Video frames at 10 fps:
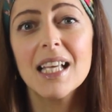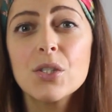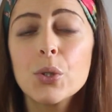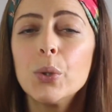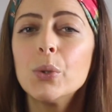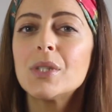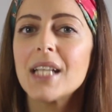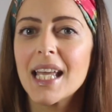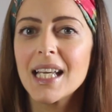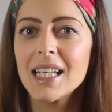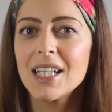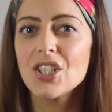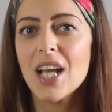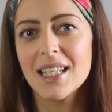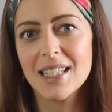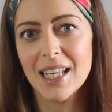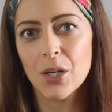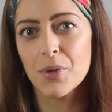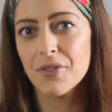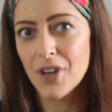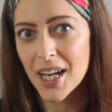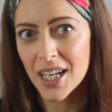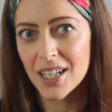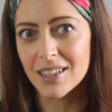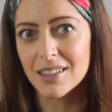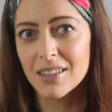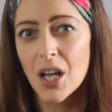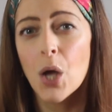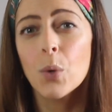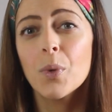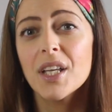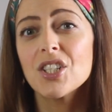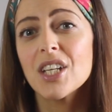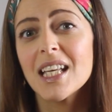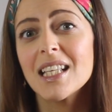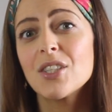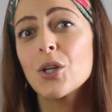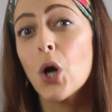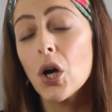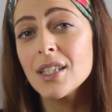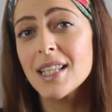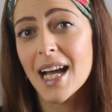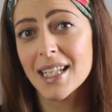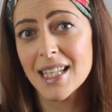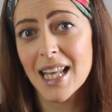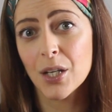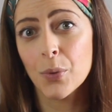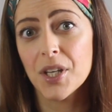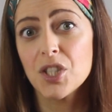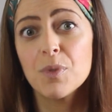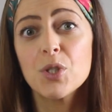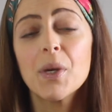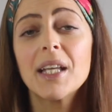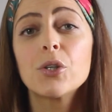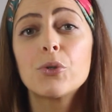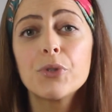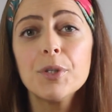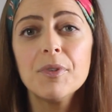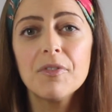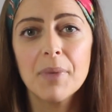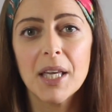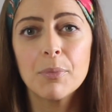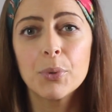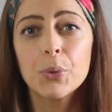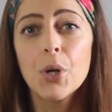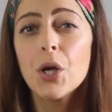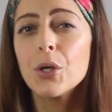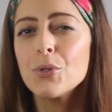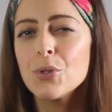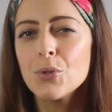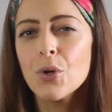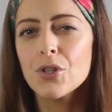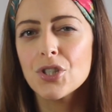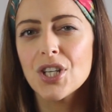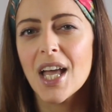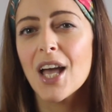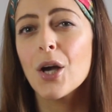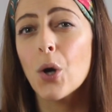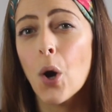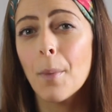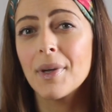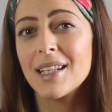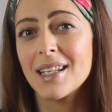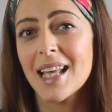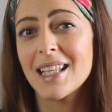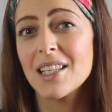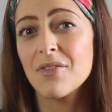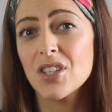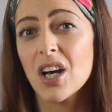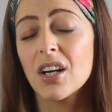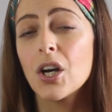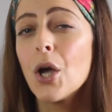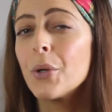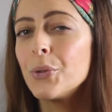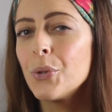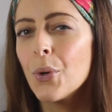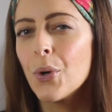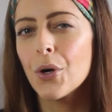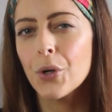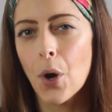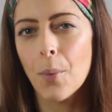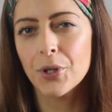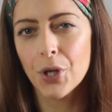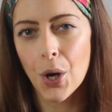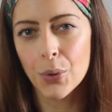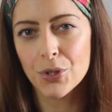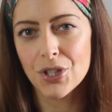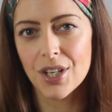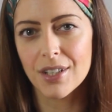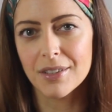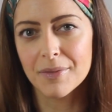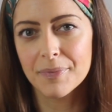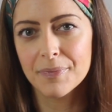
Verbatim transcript: It's called English as lingua franca, which is the contact language between a group of people who do not share a common native tongue nor a common culture.